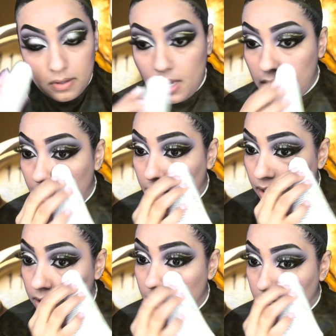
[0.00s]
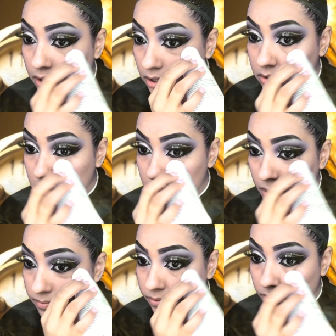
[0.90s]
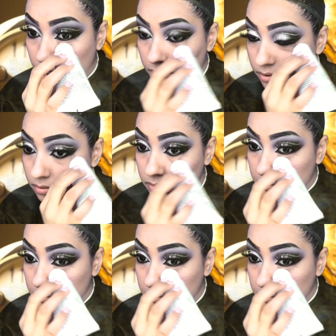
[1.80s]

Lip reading: and it literally does the job for you.